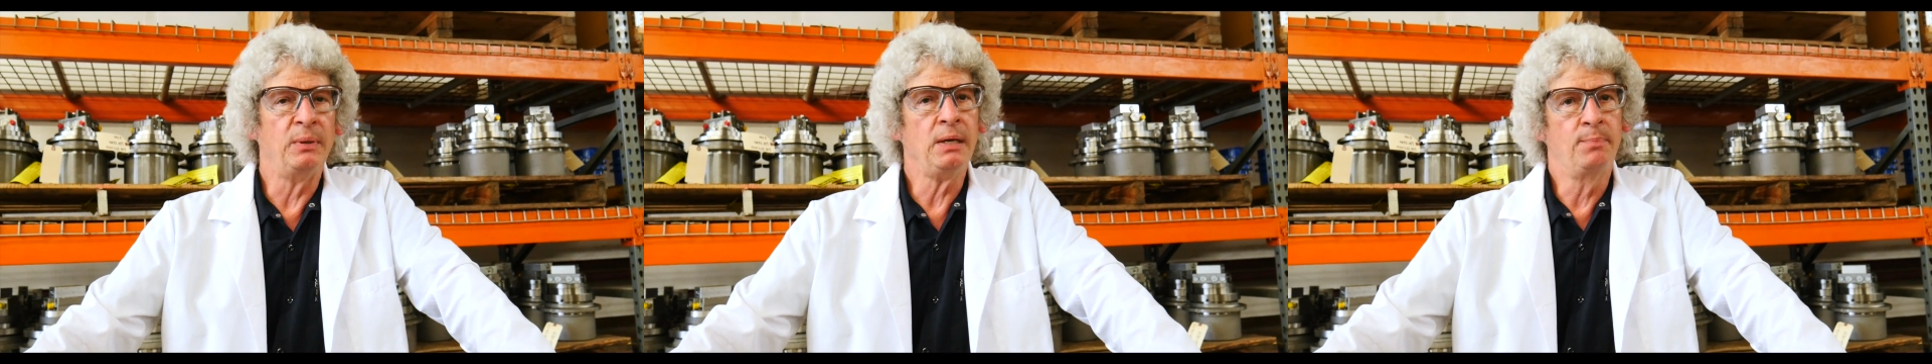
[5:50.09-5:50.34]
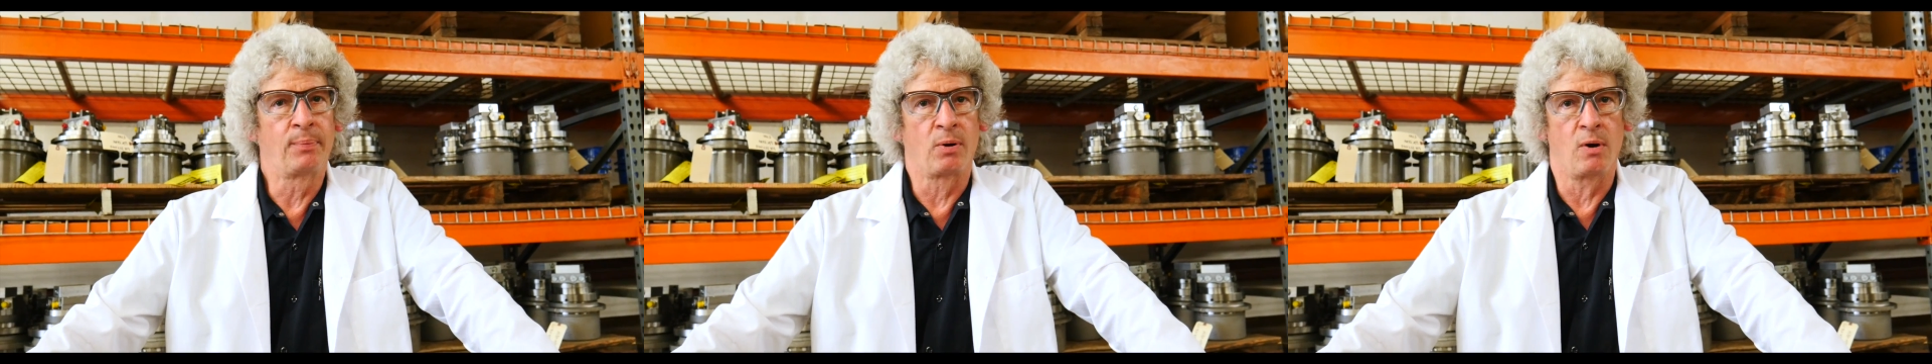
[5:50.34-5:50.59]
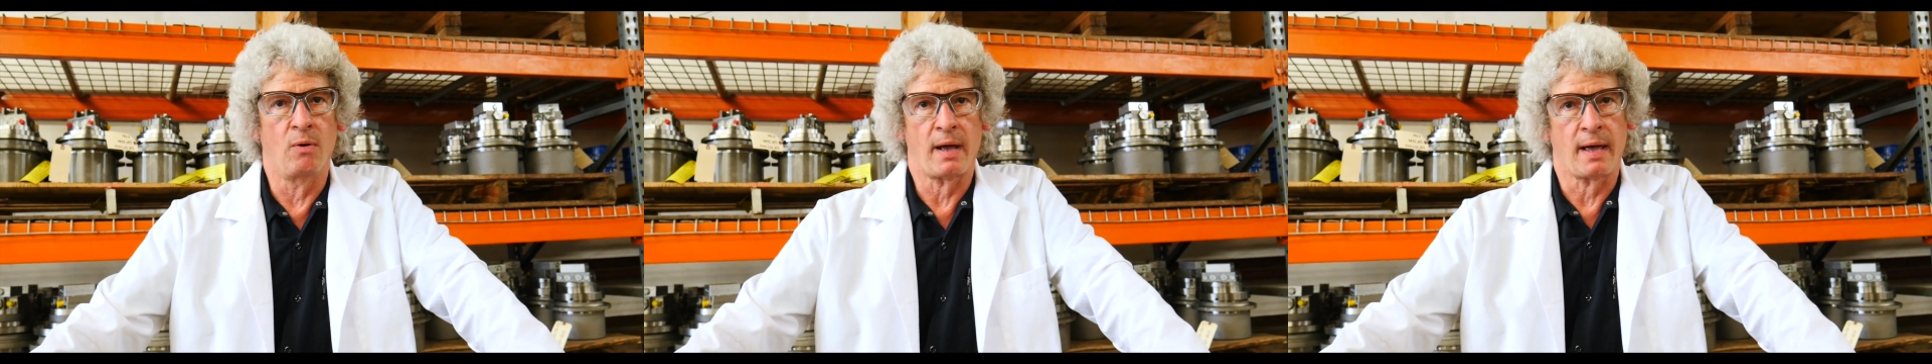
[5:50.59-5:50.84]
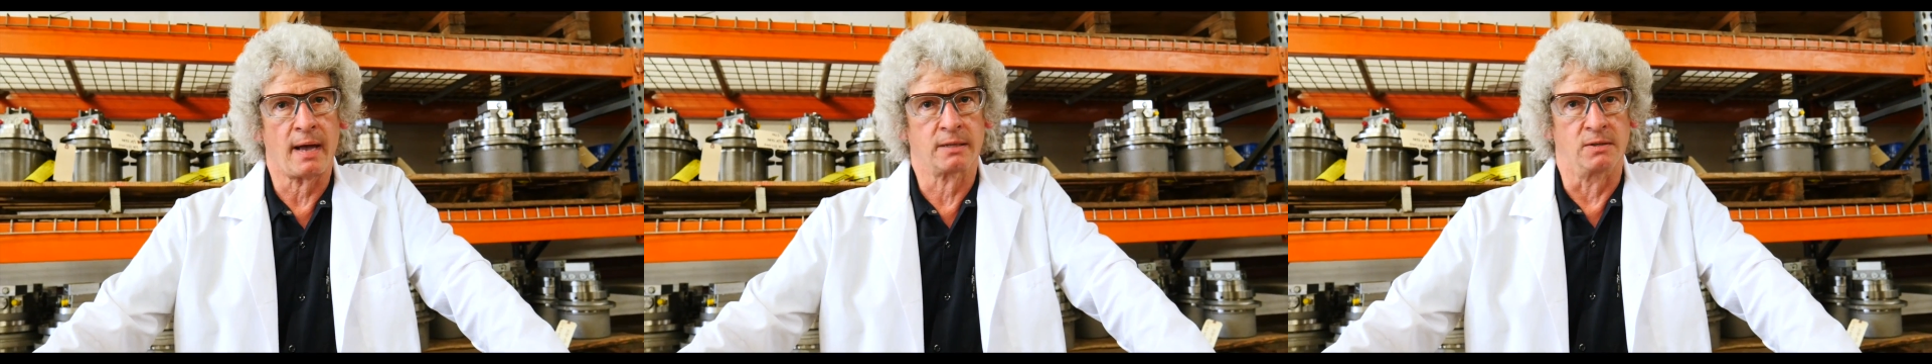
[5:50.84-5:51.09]
Be
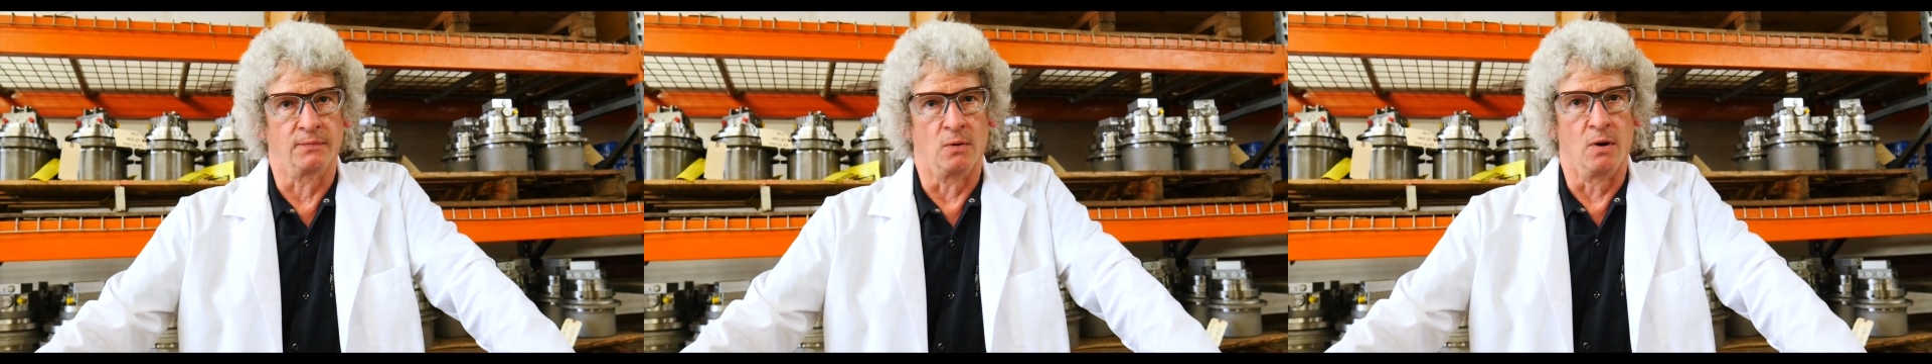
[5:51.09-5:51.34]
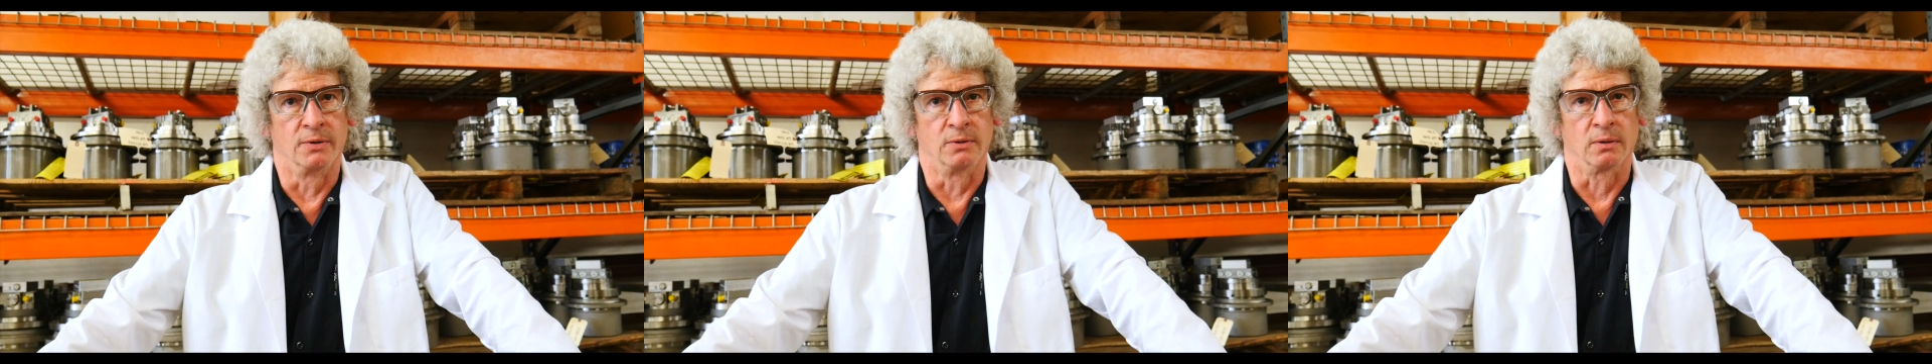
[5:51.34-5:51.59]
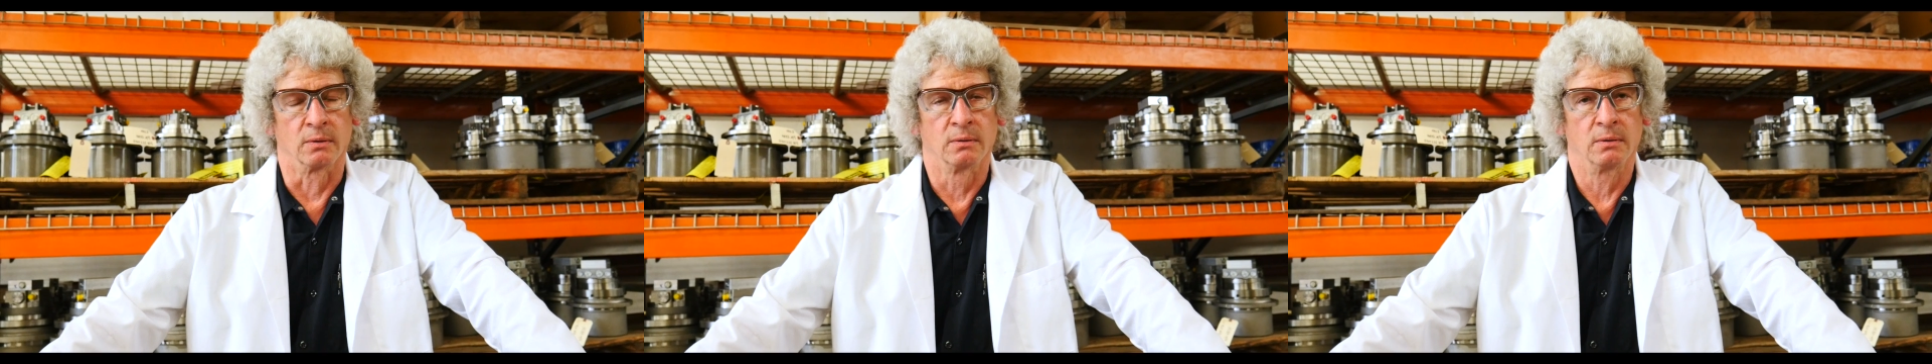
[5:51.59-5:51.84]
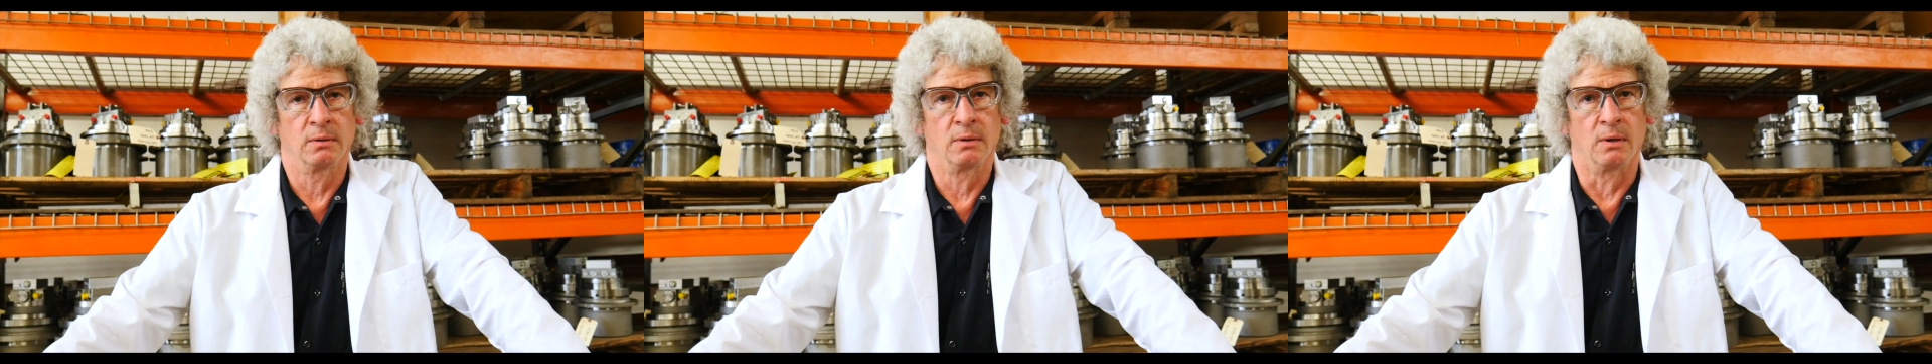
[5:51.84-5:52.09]
proactive
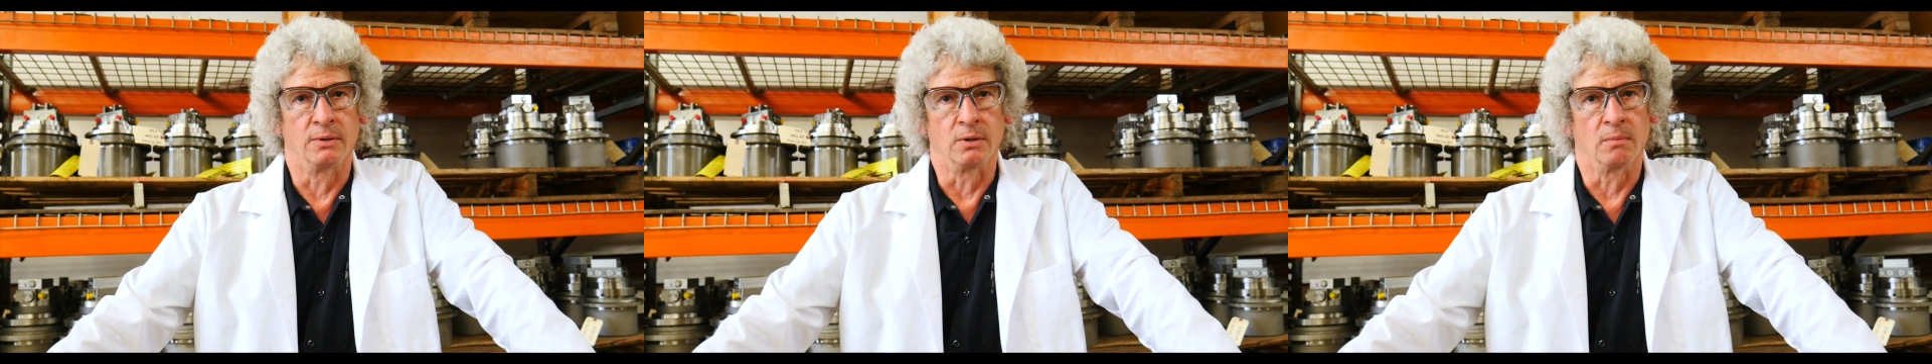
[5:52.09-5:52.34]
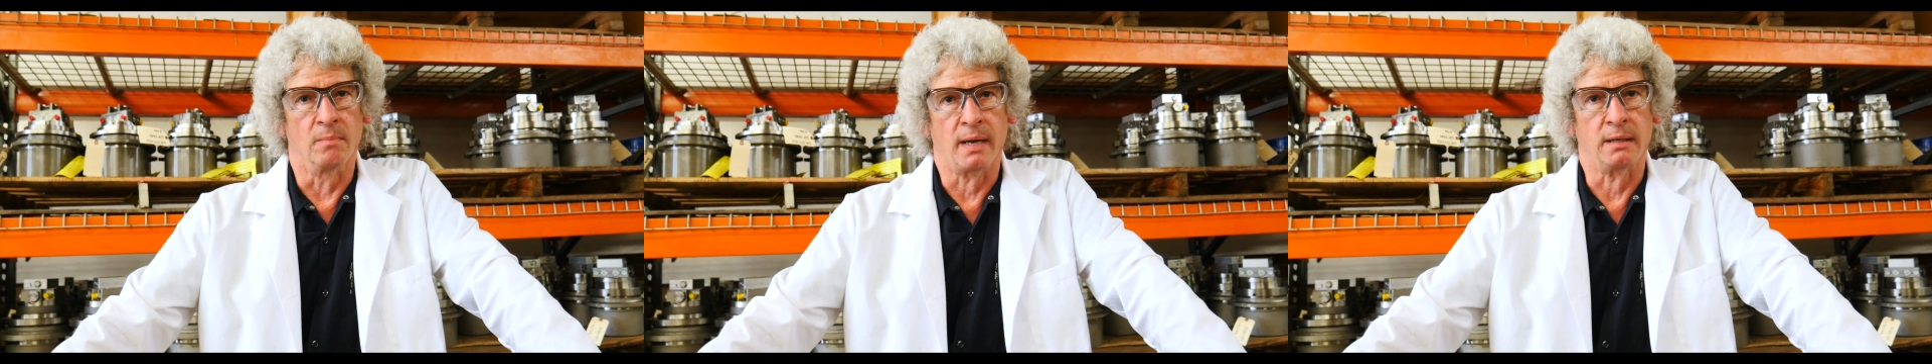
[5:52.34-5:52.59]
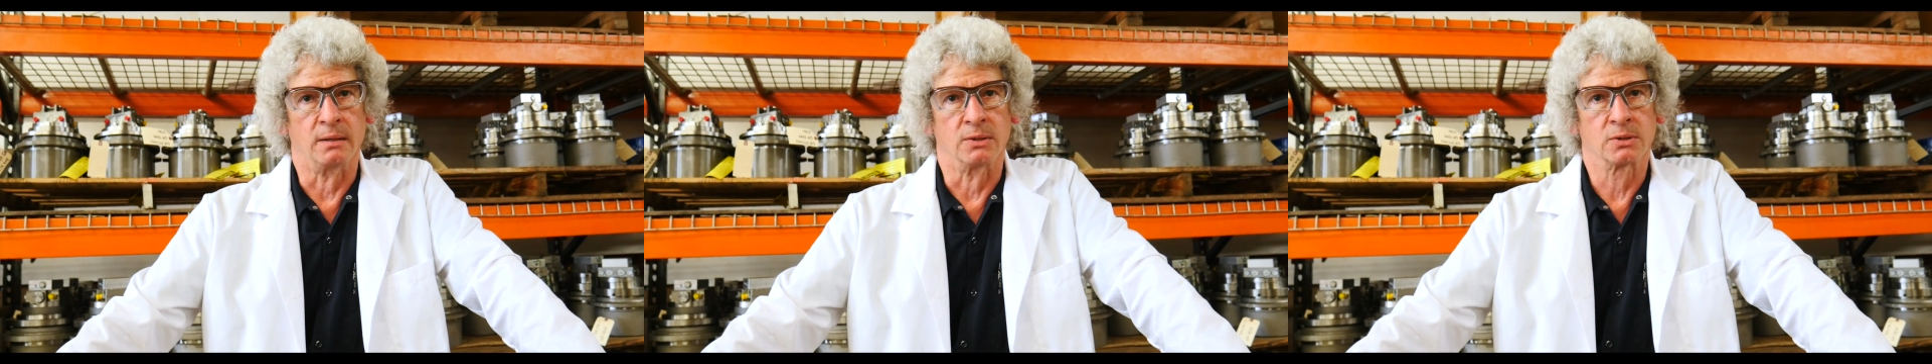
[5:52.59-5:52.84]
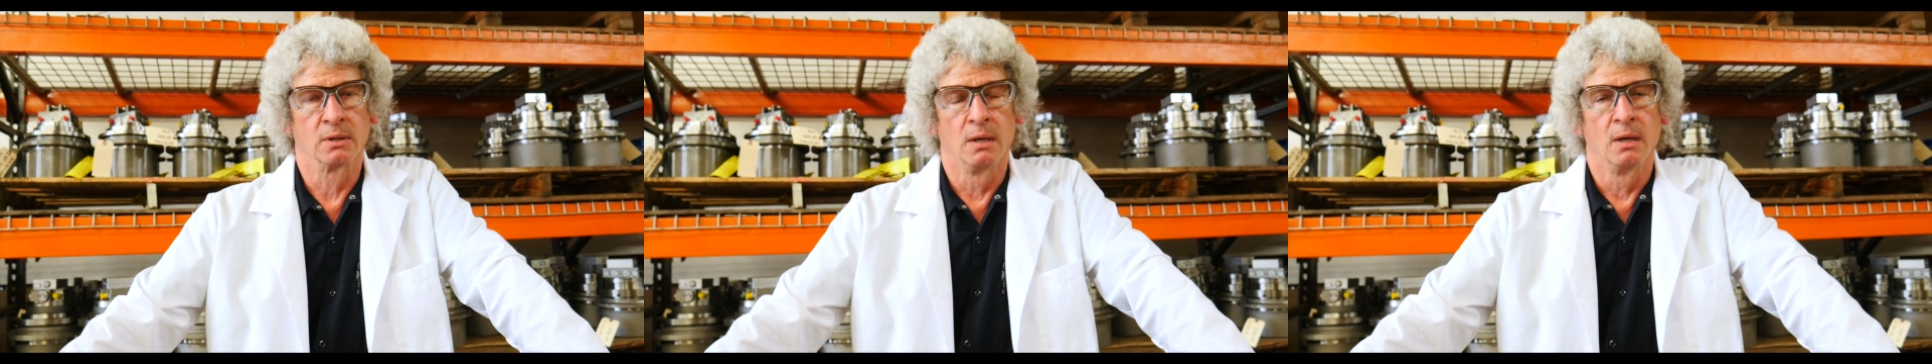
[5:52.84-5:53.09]
on your maintenance.